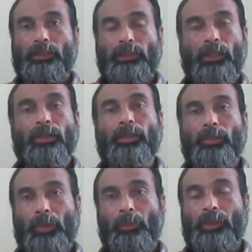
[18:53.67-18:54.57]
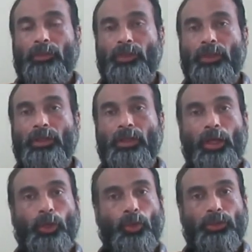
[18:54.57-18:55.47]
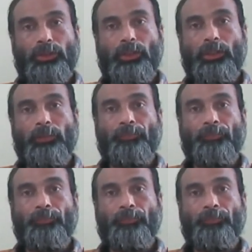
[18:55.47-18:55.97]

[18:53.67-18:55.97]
then memory will allot the